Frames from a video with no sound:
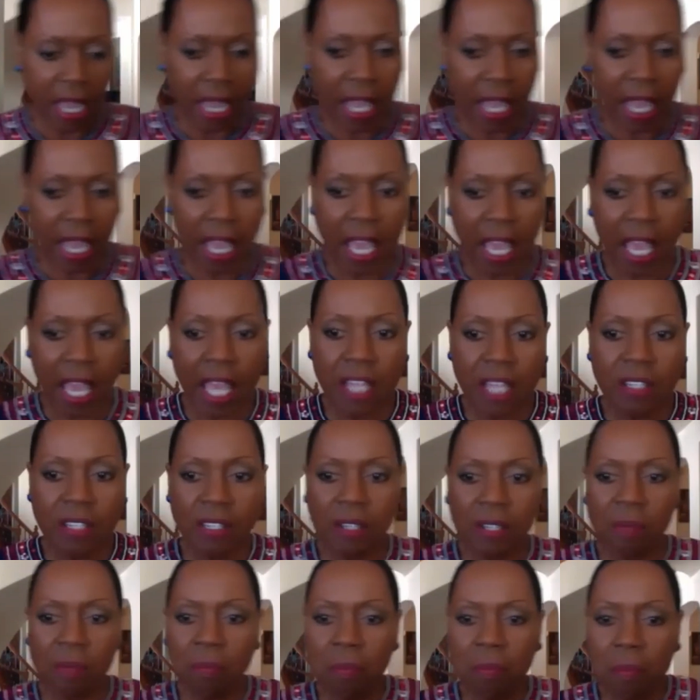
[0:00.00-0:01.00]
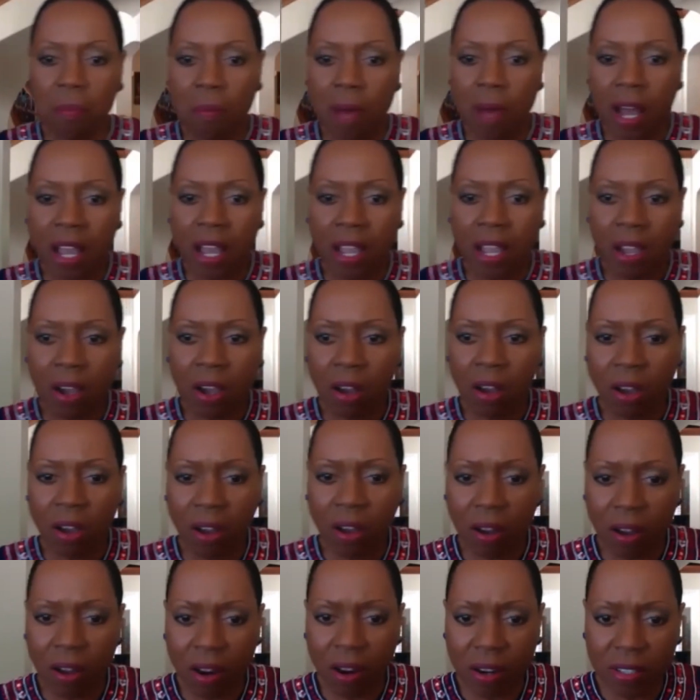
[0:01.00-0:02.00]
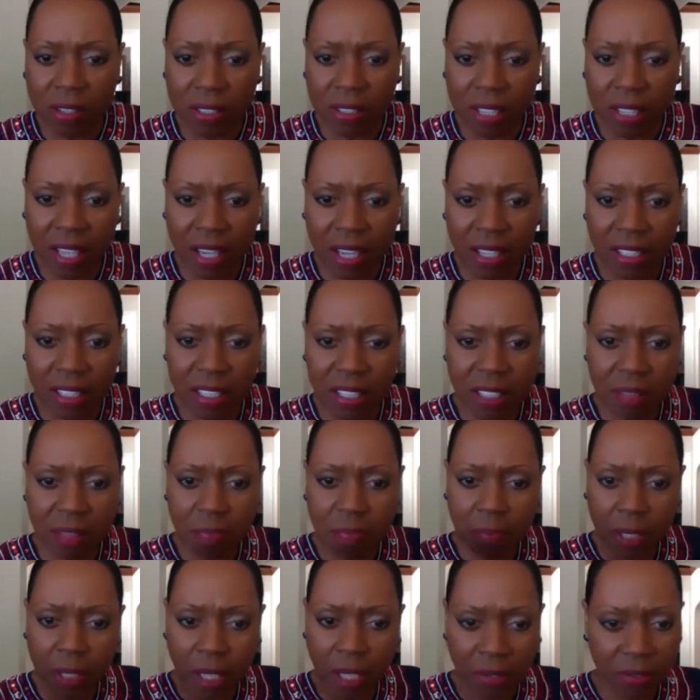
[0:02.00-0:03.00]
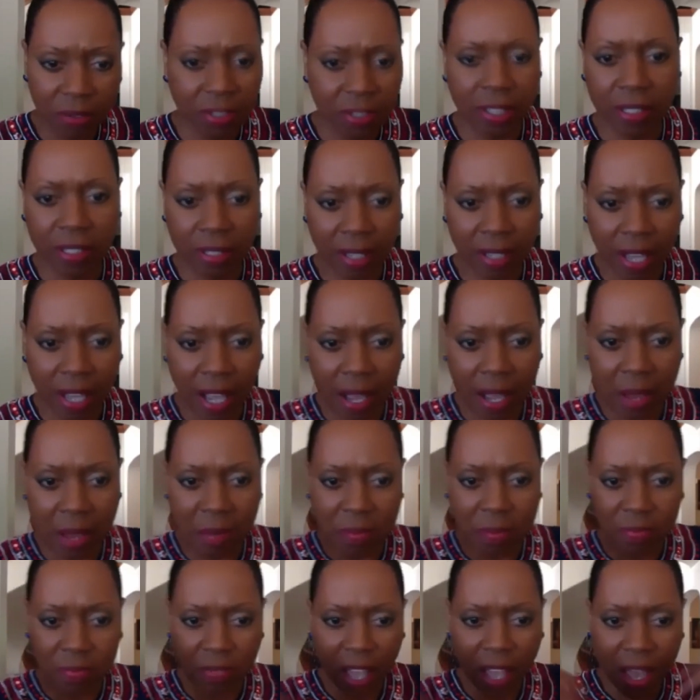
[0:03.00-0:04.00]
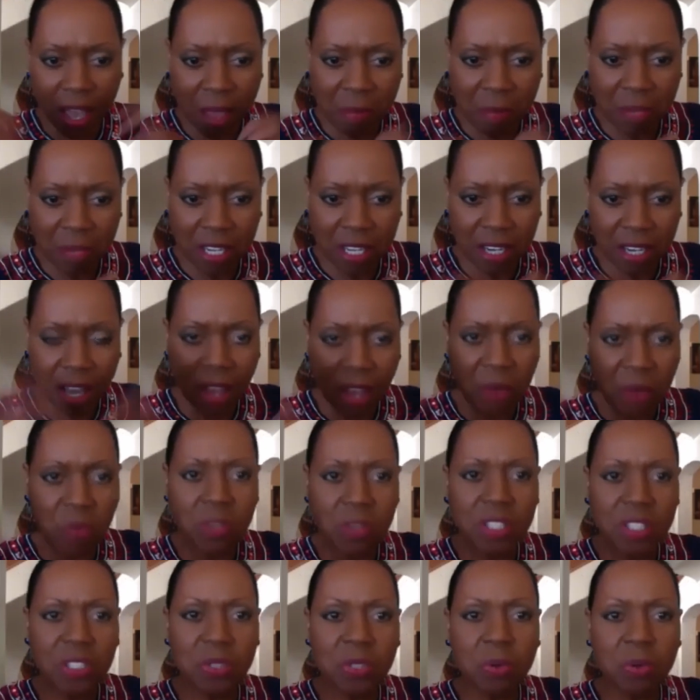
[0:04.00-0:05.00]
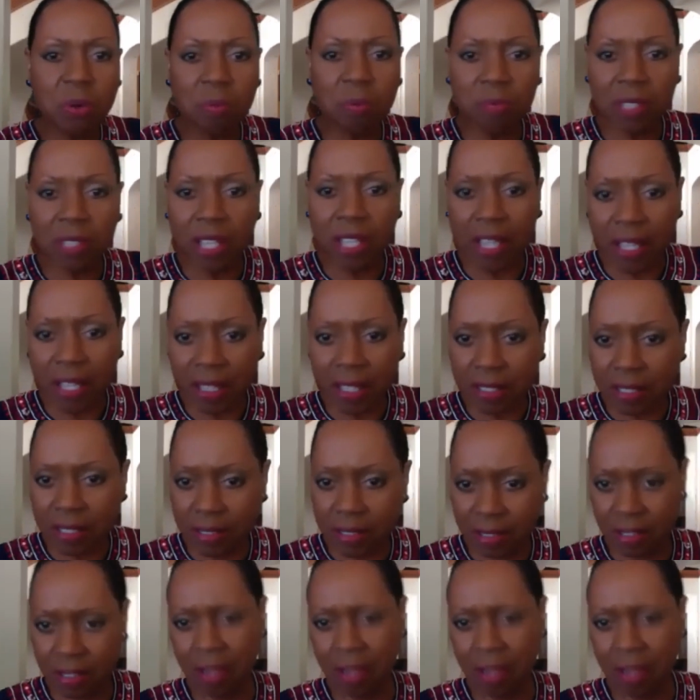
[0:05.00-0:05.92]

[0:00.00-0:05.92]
And my heart exploded. I mean, I went to a place